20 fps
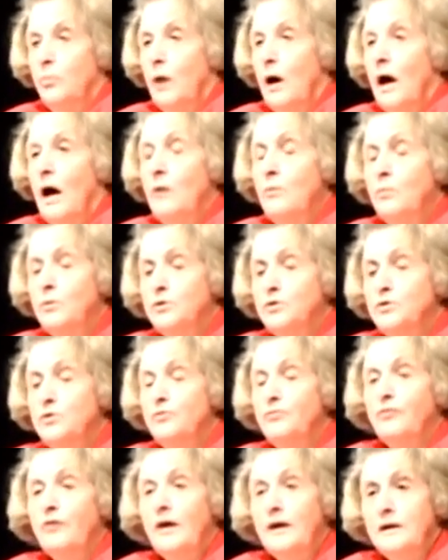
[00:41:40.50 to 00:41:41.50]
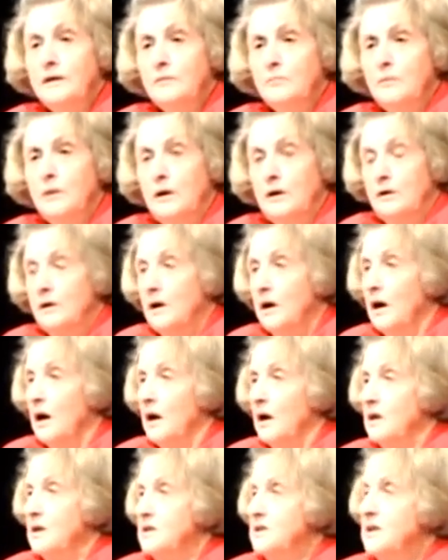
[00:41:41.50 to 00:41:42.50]
how would you find me?
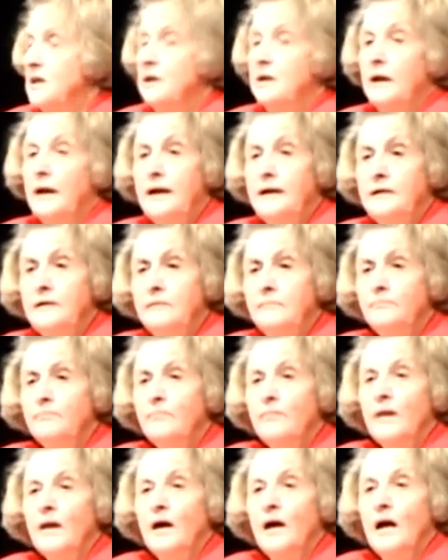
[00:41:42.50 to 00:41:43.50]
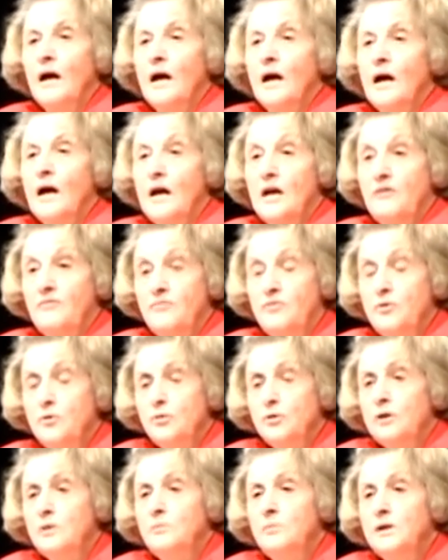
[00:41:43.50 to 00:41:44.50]
He said, lady, if
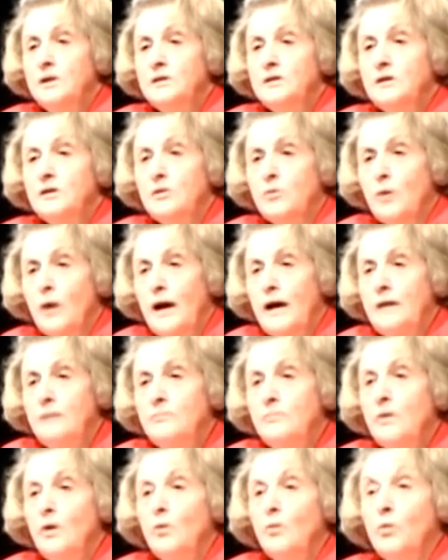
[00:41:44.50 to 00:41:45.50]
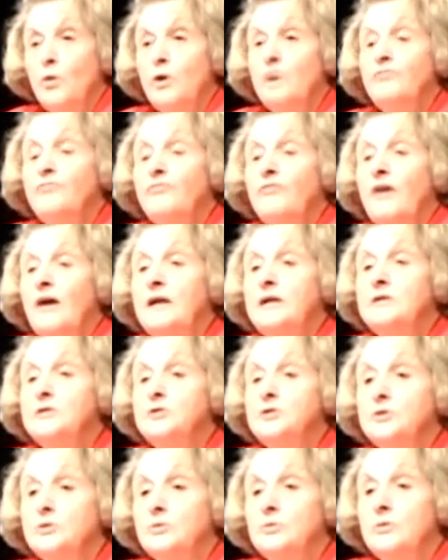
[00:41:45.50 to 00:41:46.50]
you commit a crime, we'll find
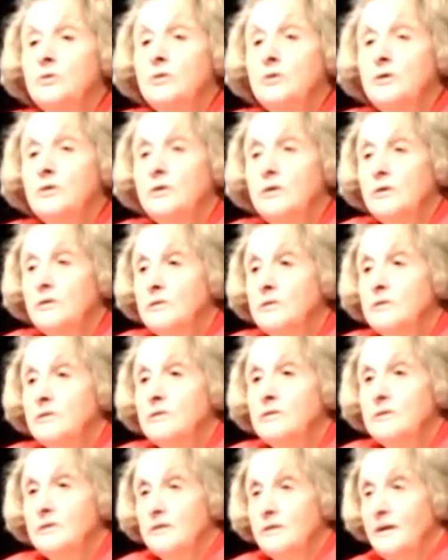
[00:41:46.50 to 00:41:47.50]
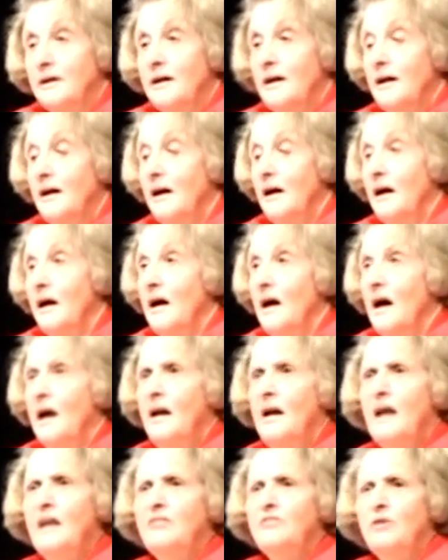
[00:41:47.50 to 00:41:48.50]
you.
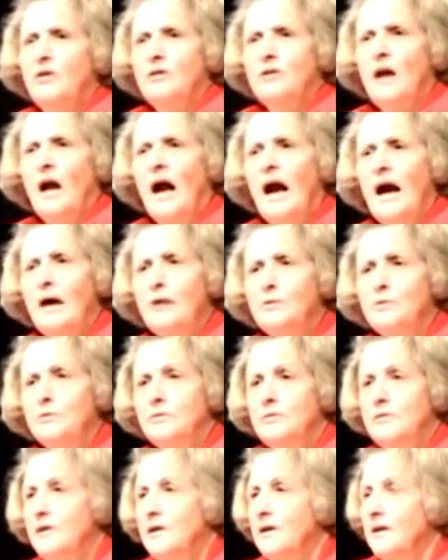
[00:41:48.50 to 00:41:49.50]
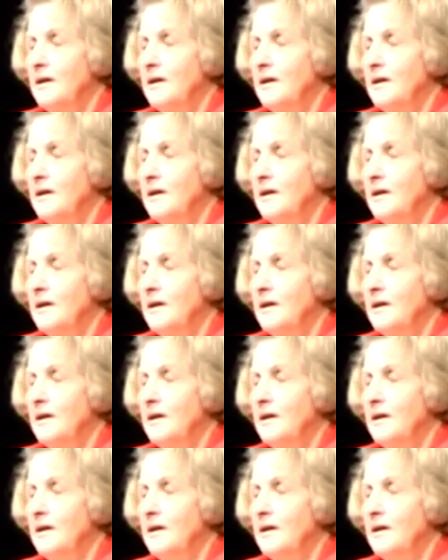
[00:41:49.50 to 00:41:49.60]
And I thought, how?